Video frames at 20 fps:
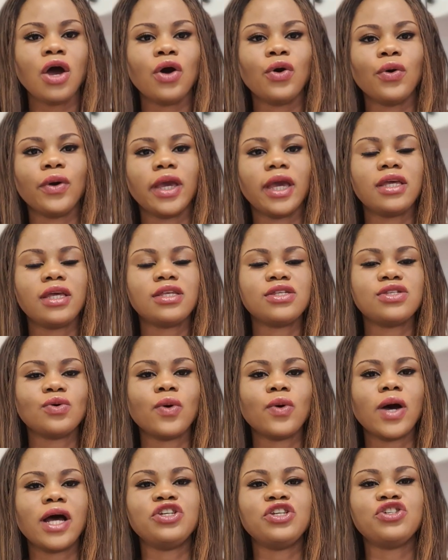Okay,
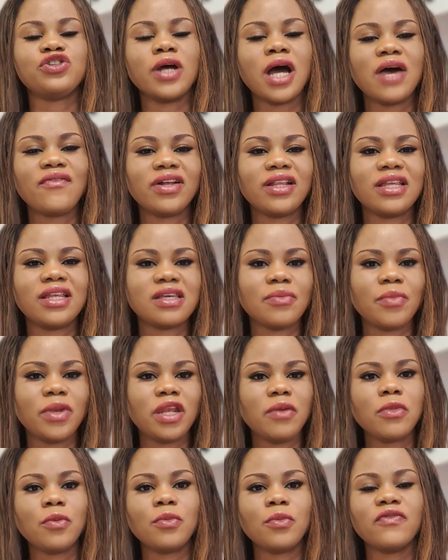so, and you should have at least a
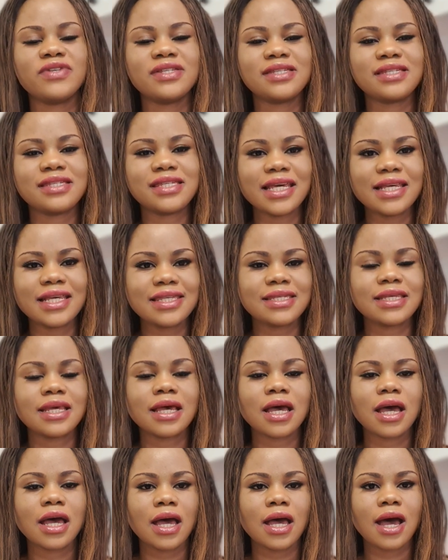minimum of 6
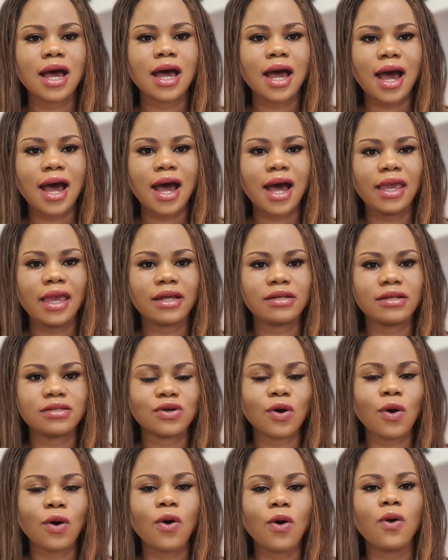IELTS
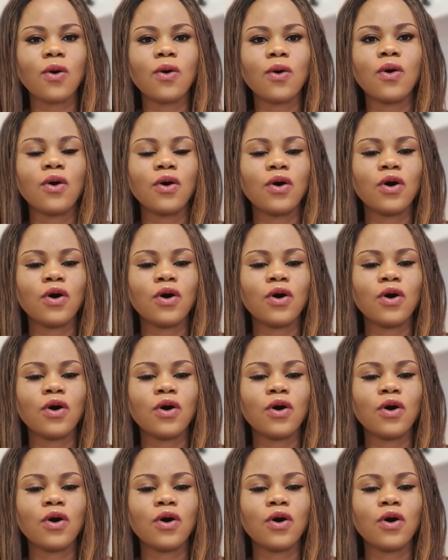score